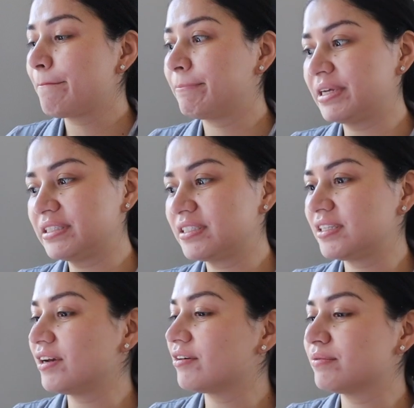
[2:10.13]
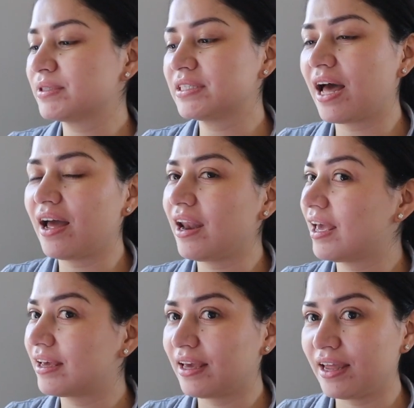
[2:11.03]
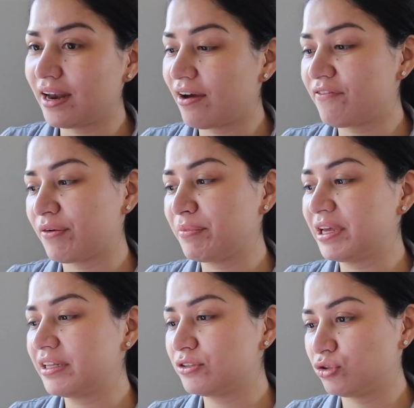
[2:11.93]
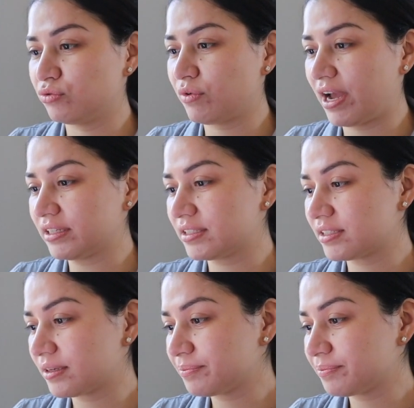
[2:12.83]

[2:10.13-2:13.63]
But still, it was not like enough for me to rest.